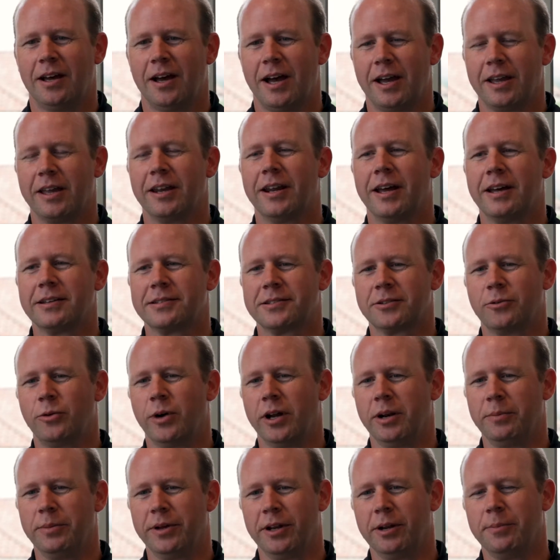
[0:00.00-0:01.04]
I get asked
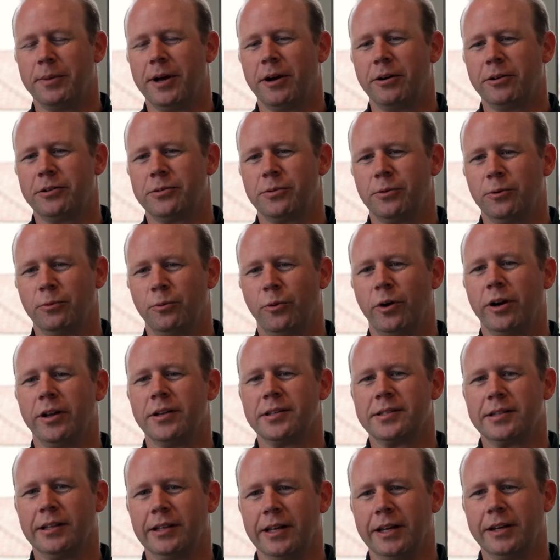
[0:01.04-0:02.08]
quite a bit about what
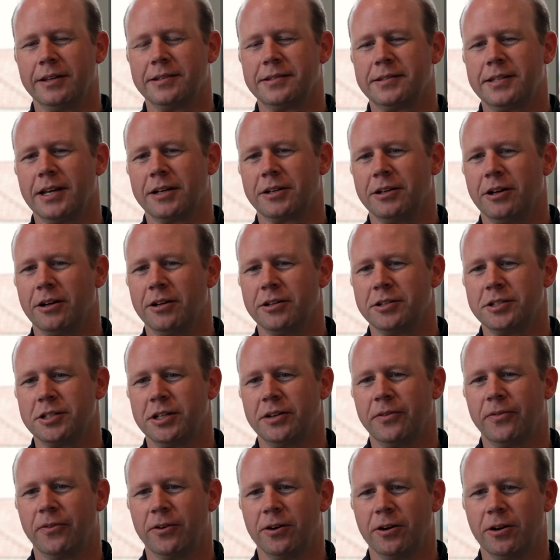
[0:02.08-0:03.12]
is the latest
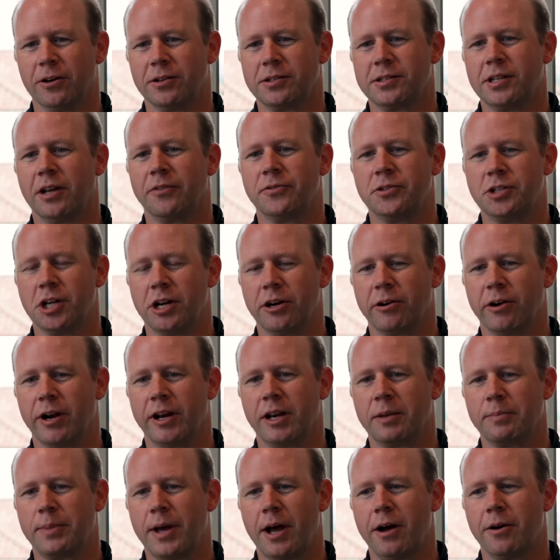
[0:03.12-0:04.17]
technology for
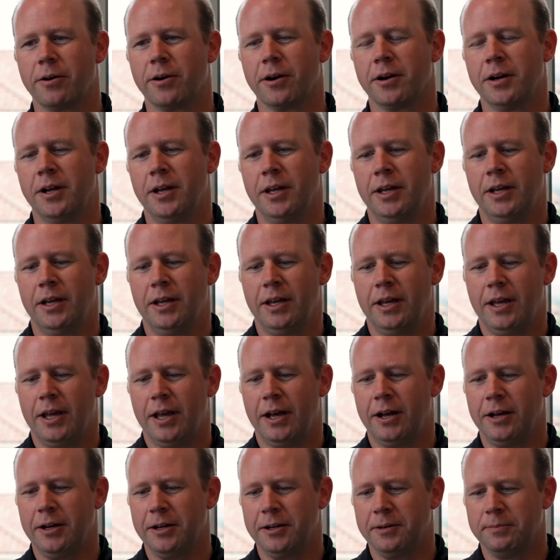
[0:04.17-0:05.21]
self-generating power.
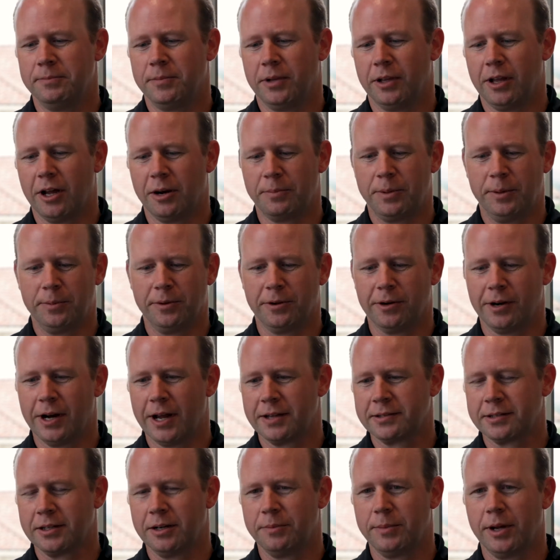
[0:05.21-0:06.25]
A lot of people are
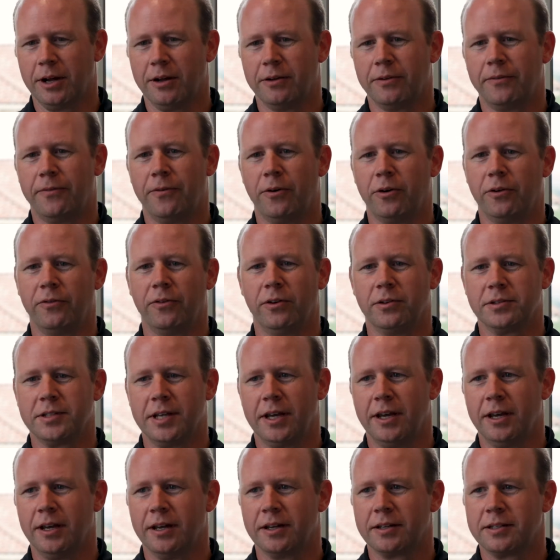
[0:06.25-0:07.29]
asking about
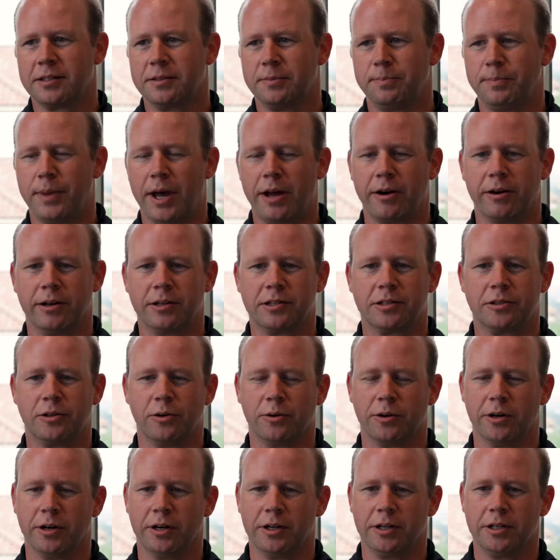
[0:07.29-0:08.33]
photovoltaics, battery
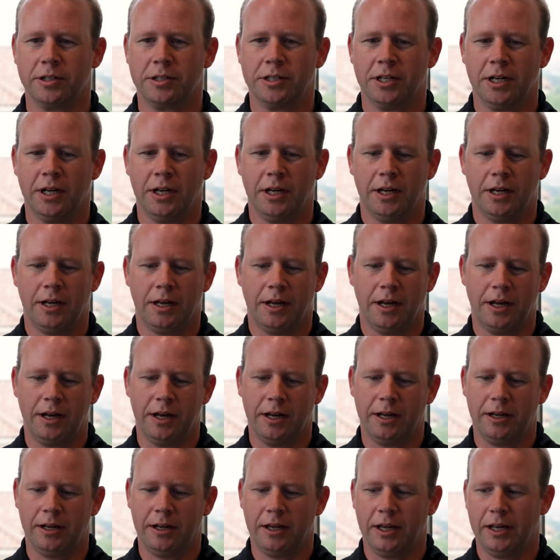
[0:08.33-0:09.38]
storage,
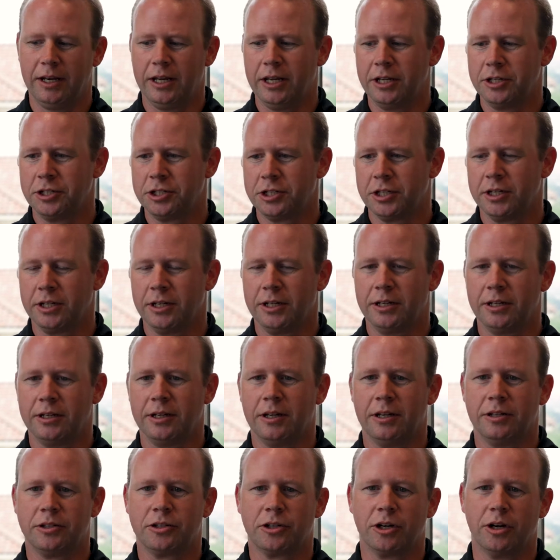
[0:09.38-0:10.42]
an
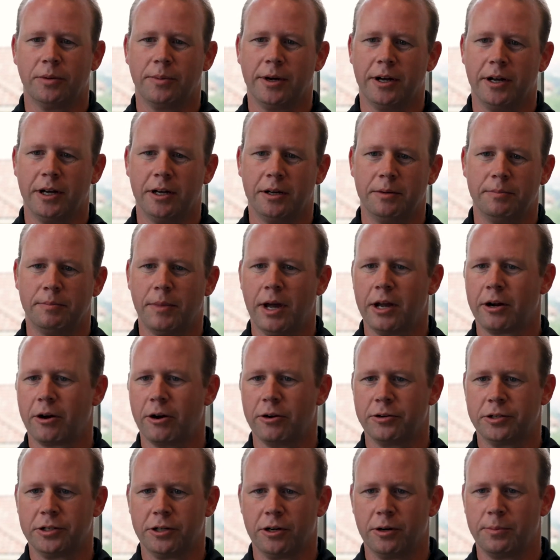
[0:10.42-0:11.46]
engine, a turbine,
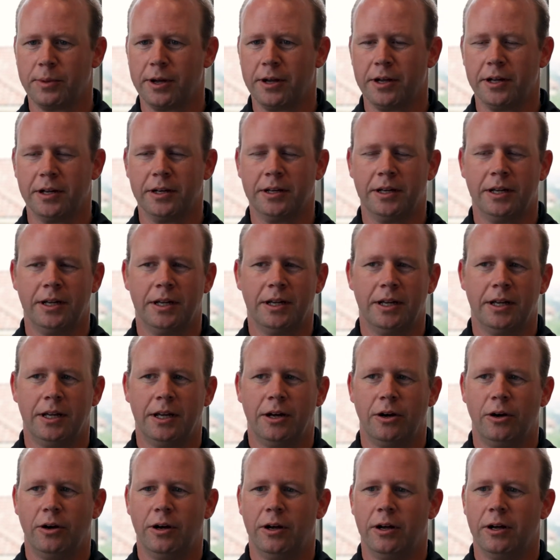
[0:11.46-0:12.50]
microturbine,
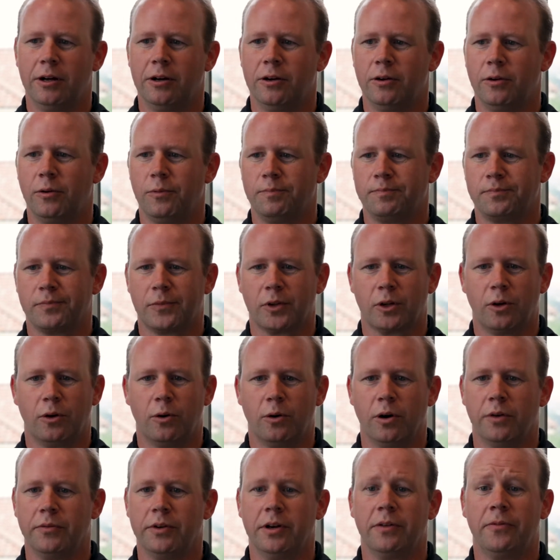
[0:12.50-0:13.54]

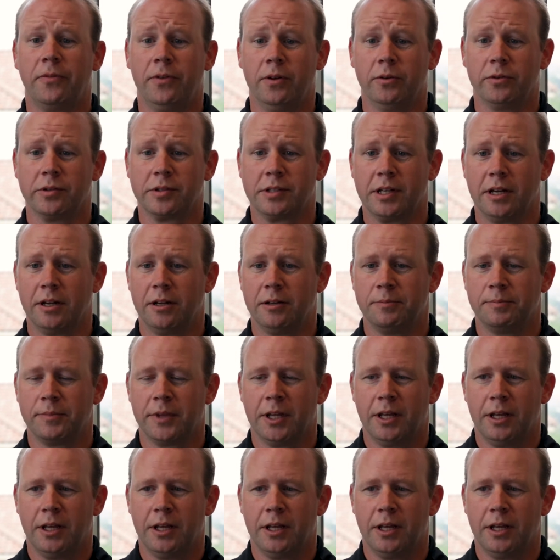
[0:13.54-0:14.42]
or even a fuel cell.